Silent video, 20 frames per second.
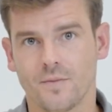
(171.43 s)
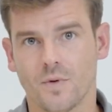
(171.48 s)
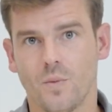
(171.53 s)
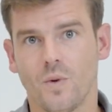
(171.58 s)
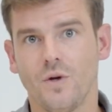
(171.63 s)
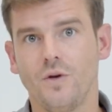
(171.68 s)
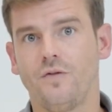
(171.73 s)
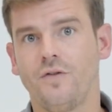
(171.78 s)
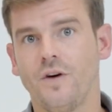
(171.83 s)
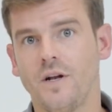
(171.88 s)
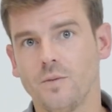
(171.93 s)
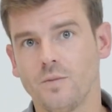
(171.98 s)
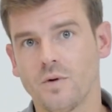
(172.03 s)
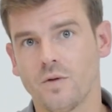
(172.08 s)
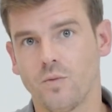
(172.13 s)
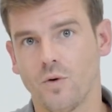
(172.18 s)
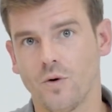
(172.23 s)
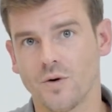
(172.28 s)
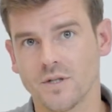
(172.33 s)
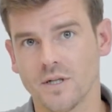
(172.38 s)
When you fill it
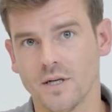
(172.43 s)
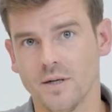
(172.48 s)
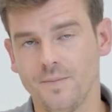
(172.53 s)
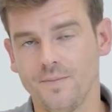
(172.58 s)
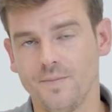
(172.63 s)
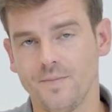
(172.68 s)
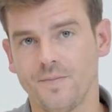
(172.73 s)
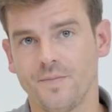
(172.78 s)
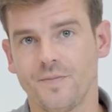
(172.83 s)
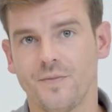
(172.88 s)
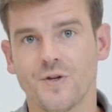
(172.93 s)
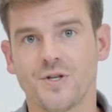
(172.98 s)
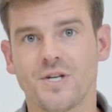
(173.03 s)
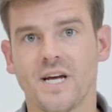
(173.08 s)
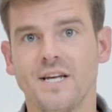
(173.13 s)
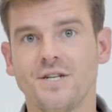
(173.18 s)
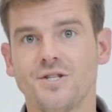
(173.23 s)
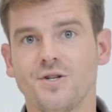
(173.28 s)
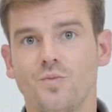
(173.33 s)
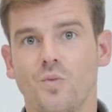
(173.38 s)
with water, the
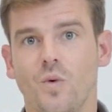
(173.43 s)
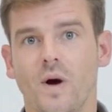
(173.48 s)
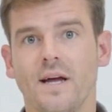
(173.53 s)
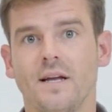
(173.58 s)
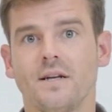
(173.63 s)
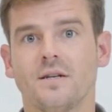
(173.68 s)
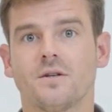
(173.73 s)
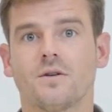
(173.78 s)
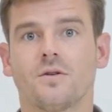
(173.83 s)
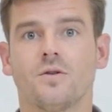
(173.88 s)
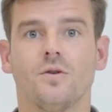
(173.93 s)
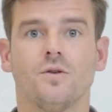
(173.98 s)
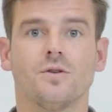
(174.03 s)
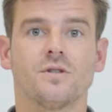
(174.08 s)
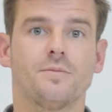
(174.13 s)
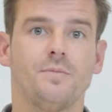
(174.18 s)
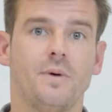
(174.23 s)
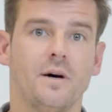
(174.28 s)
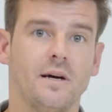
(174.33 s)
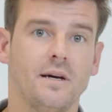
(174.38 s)
change in weight
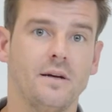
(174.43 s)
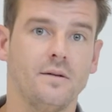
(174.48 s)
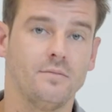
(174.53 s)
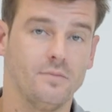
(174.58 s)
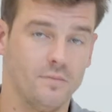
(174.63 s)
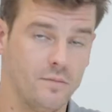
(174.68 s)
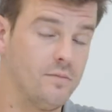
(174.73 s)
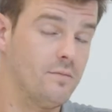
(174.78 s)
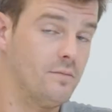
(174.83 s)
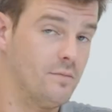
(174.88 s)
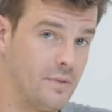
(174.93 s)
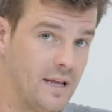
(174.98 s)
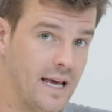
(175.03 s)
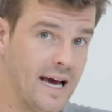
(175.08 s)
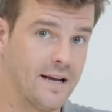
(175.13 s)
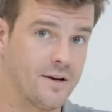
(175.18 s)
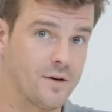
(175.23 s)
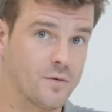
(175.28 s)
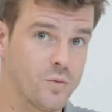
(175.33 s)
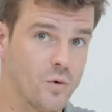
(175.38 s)
caused by the
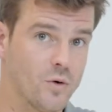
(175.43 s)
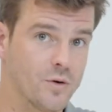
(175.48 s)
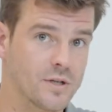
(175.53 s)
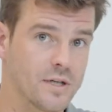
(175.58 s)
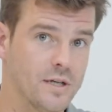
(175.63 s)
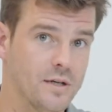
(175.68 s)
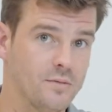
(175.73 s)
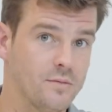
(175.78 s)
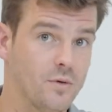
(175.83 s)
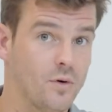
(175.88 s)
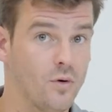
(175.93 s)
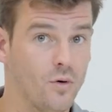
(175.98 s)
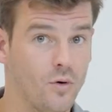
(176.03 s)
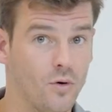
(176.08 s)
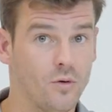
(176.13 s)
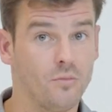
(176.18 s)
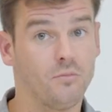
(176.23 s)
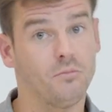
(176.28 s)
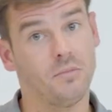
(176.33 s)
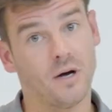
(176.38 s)
added water,
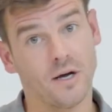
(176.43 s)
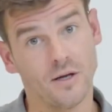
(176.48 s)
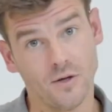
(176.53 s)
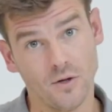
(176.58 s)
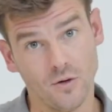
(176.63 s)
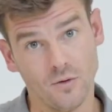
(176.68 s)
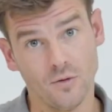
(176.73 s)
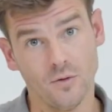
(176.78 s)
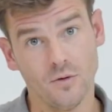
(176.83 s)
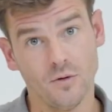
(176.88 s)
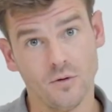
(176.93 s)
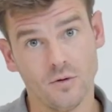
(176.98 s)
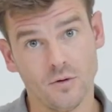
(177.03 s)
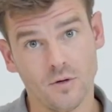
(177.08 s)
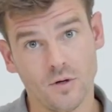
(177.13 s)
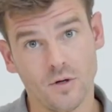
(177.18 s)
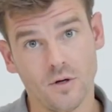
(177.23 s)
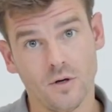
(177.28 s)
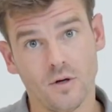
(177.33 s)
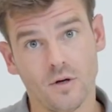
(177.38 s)
or by you,
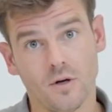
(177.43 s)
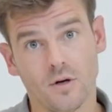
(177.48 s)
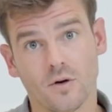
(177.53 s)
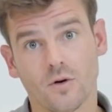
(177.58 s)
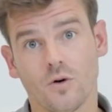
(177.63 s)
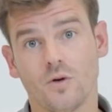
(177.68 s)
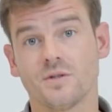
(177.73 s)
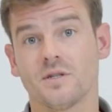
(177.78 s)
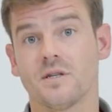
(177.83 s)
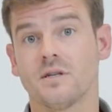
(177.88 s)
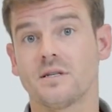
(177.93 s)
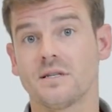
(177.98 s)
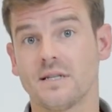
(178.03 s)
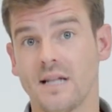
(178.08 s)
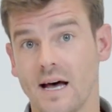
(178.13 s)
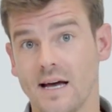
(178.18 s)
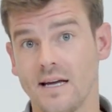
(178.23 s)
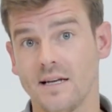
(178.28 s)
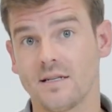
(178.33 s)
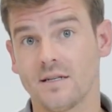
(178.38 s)
causes
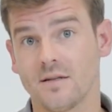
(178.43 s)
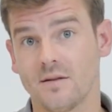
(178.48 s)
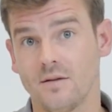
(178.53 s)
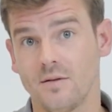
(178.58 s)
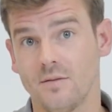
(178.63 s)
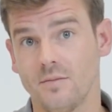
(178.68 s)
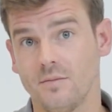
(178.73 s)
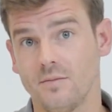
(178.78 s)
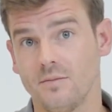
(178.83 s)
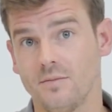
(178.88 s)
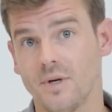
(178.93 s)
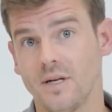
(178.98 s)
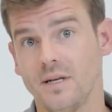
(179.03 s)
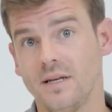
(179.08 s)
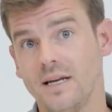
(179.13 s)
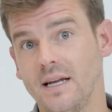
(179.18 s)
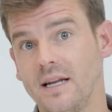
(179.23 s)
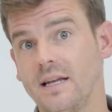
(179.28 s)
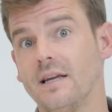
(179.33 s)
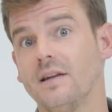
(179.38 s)
slight but
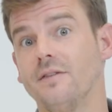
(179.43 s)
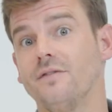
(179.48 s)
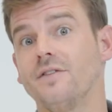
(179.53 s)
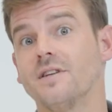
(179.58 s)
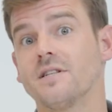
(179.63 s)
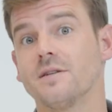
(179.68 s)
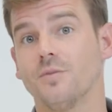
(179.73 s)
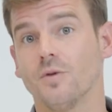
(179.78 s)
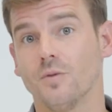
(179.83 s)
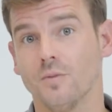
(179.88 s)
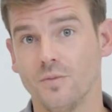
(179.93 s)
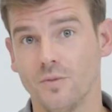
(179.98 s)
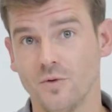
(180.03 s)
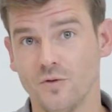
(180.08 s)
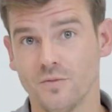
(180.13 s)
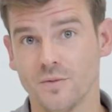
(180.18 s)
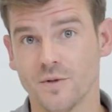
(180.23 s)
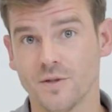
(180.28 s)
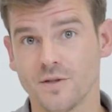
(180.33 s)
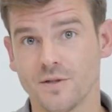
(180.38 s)
nearly invisible
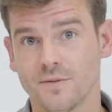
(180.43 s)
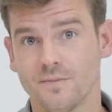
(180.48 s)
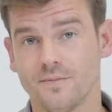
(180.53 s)
movement.